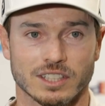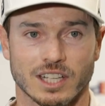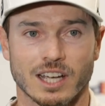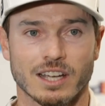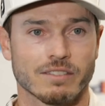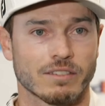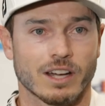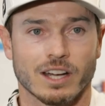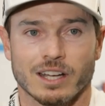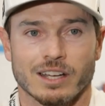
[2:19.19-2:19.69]
I,
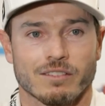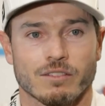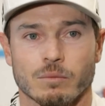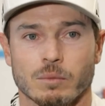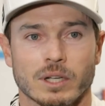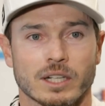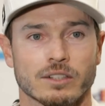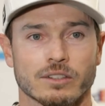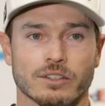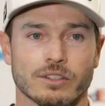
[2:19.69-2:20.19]
have, I haven't
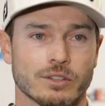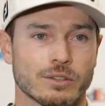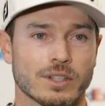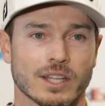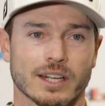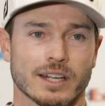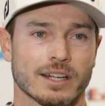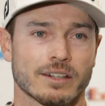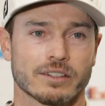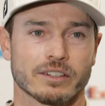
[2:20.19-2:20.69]
been able to do
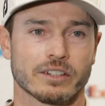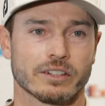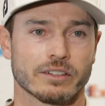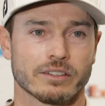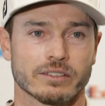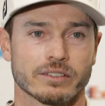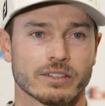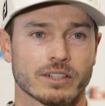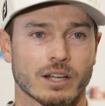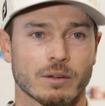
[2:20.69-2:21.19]
that out
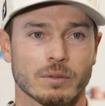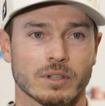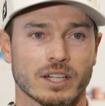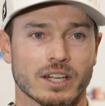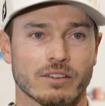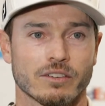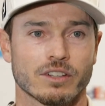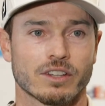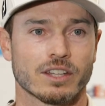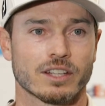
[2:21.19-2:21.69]
here. I mean,
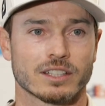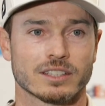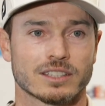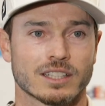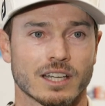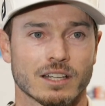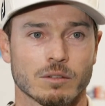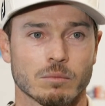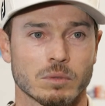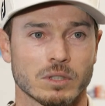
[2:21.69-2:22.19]
everything's
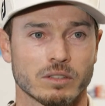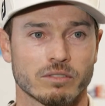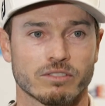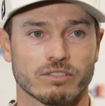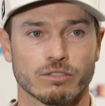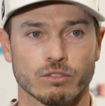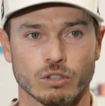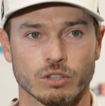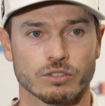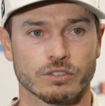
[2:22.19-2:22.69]
had to be
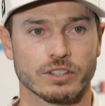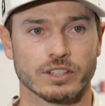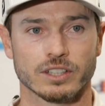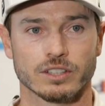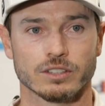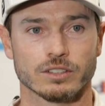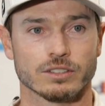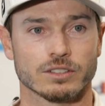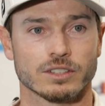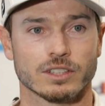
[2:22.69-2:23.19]
full
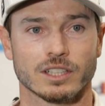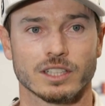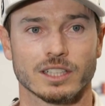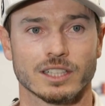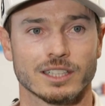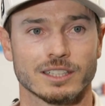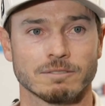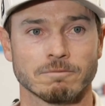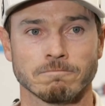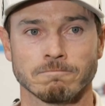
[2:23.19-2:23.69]
tilt,
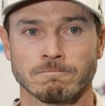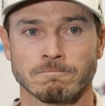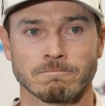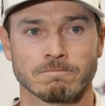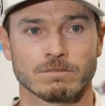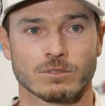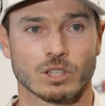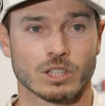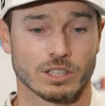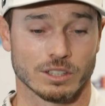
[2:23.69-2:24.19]
um,
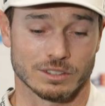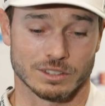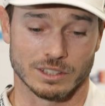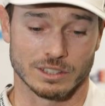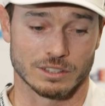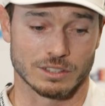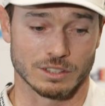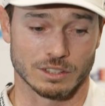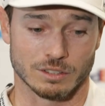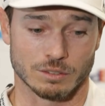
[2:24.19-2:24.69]
or else
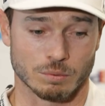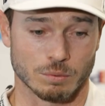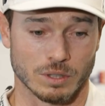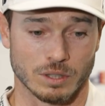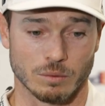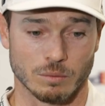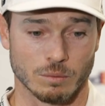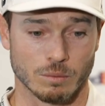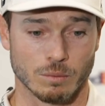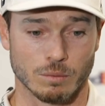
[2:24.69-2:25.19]
it just
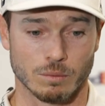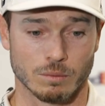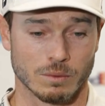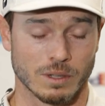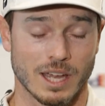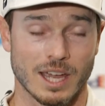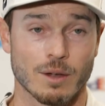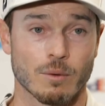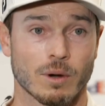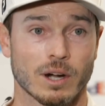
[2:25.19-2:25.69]
went
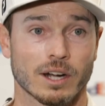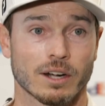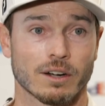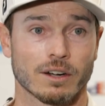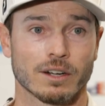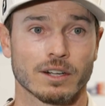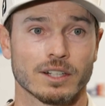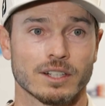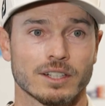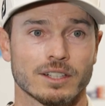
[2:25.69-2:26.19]

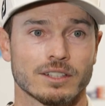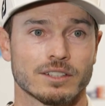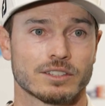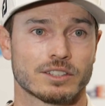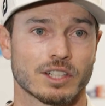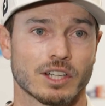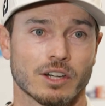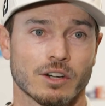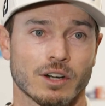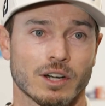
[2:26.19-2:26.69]
haywire.
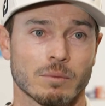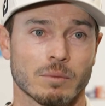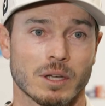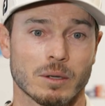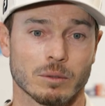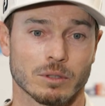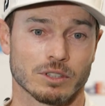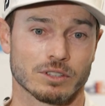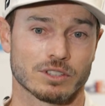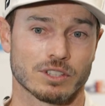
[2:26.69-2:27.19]
So I'm
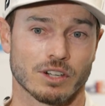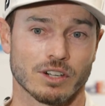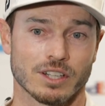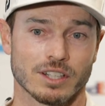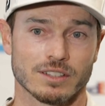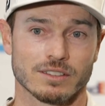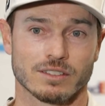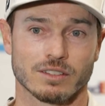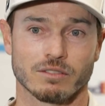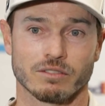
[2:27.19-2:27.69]
able to start
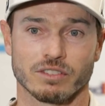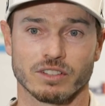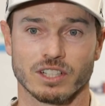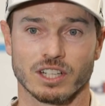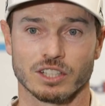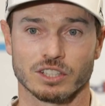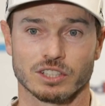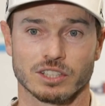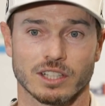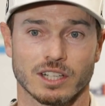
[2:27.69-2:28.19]
hitting some
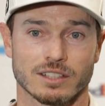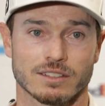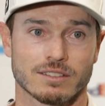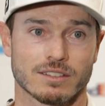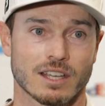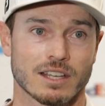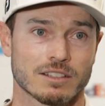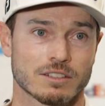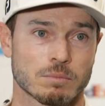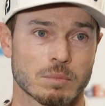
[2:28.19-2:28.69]
finesse shots,
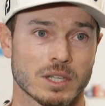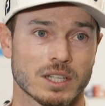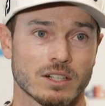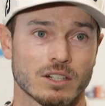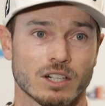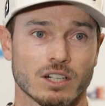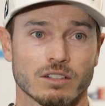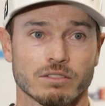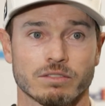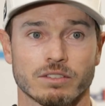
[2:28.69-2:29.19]
take spin
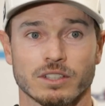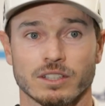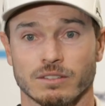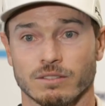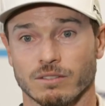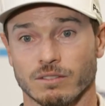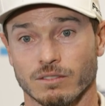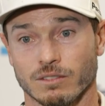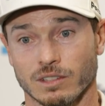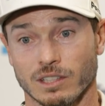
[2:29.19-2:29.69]
off, hit
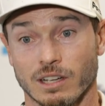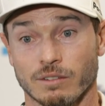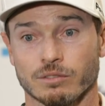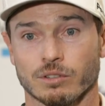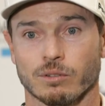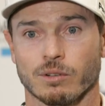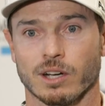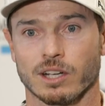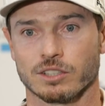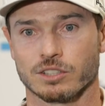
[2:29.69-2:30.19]
left
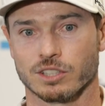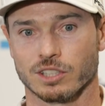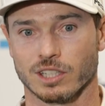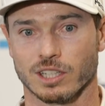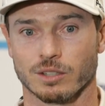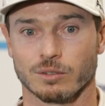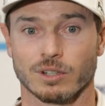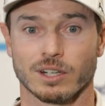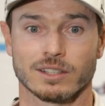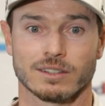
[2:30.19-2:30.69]
to right
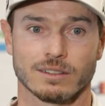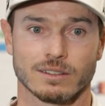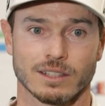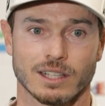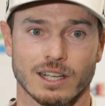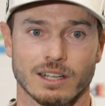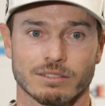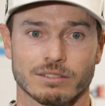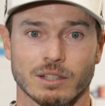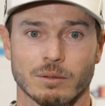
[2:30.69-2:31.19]
shot, right to
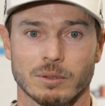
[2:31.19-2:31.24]
left.